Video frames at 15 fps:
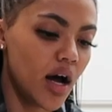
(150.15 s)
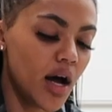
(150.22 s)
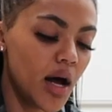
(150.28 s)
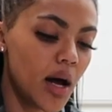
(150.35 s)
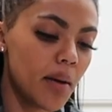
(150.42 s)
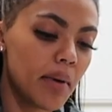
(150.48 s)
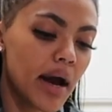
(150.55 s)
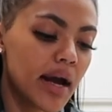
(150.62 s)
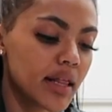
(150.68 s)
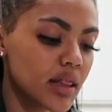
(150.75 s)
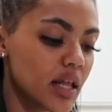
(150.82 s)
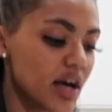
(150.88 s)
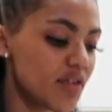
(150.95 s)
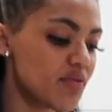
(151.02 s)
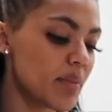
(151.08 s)
Um, I
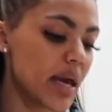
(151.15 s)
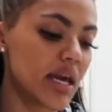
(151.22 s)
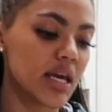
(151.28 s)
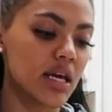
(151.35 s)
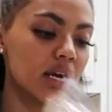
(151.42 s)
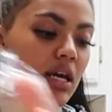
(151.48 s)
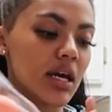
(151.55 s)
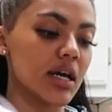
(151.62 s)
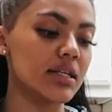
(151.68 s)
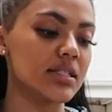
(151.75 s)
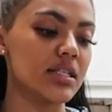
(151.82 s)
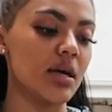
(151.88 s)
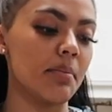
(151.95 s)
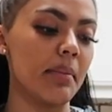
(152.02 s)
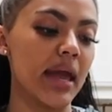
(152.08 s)
love making
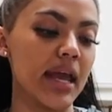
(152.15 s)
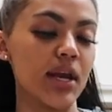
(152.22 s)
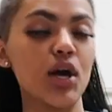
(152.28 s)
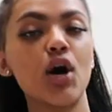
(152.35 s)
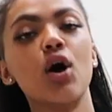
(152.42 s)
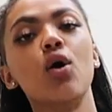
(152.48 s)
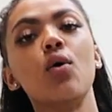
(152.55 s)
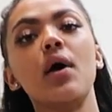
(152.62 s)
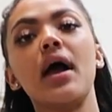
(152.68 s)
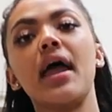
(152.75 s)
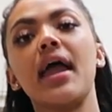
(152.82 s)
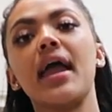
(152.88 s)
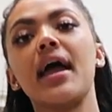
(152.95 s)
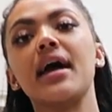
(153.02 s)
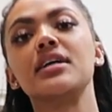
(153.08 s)
tomato
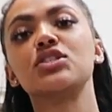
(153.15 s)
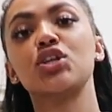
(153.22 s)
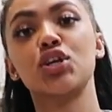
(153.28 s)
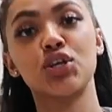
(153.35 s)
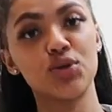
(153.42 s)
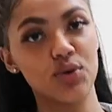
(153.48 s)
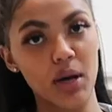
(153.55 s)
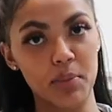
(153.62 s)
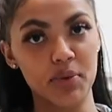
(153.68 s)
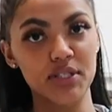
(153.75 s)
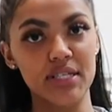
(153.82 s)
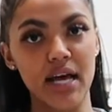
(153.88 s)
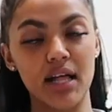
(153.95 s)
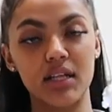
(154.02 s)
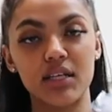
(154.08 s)
and cucumber
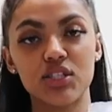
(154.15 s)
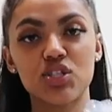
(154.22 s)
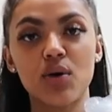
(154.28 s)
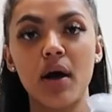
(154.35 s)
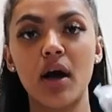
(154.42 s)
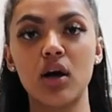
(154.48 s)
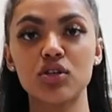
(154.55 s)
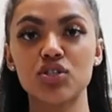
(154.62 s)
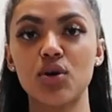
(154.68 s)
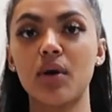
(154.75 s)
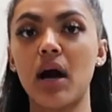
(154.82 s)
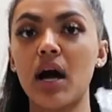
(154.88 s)
salad. So I also